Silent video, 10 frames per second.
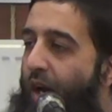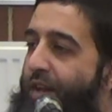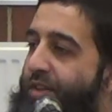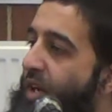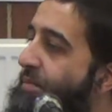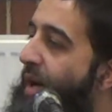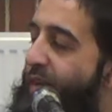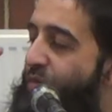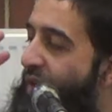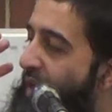And the
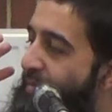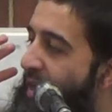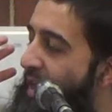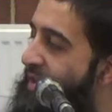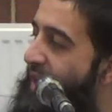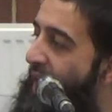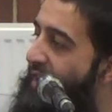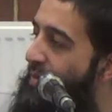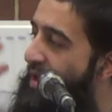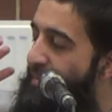companions were completely
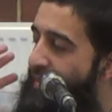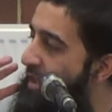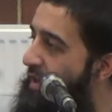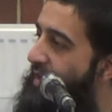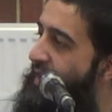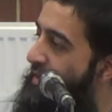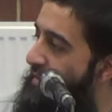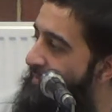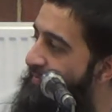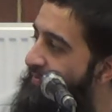tired, they were completely knocked
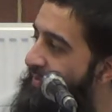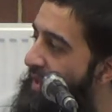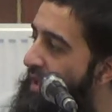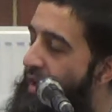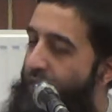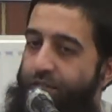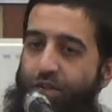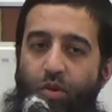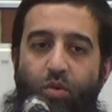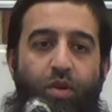down.
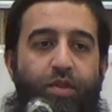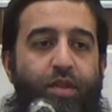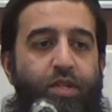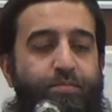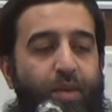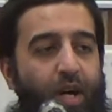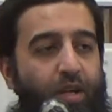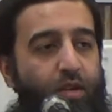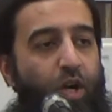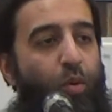So this
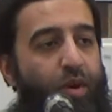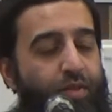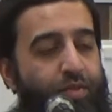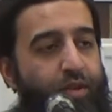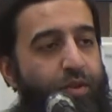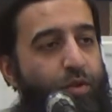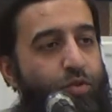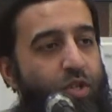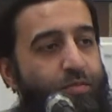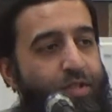man, Ghawrath, he
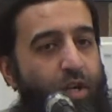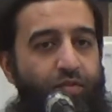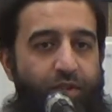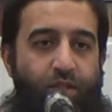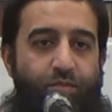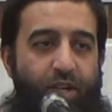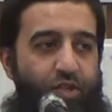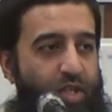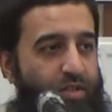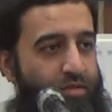thought to himself, this is my
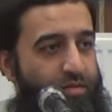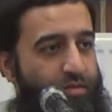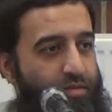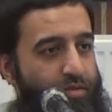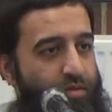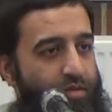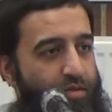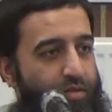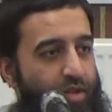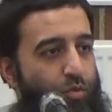chance.
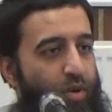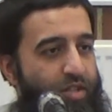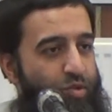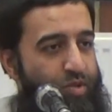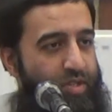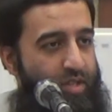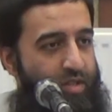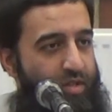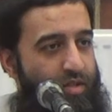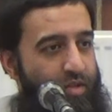They're all
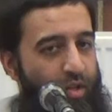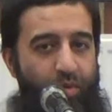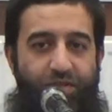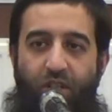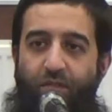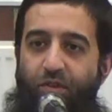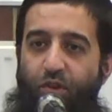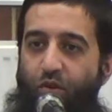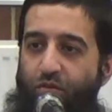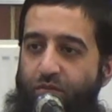exhausted. No one's going to even
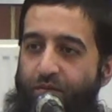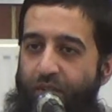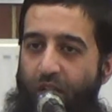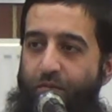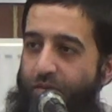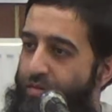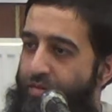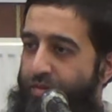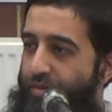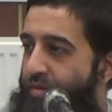know that I'm,
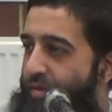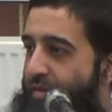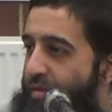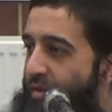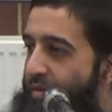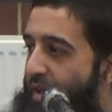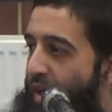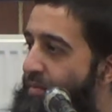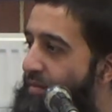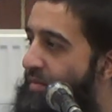you know, that
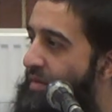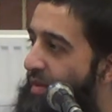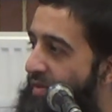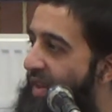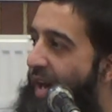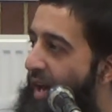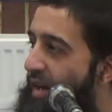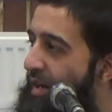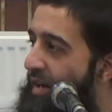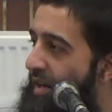I'm there.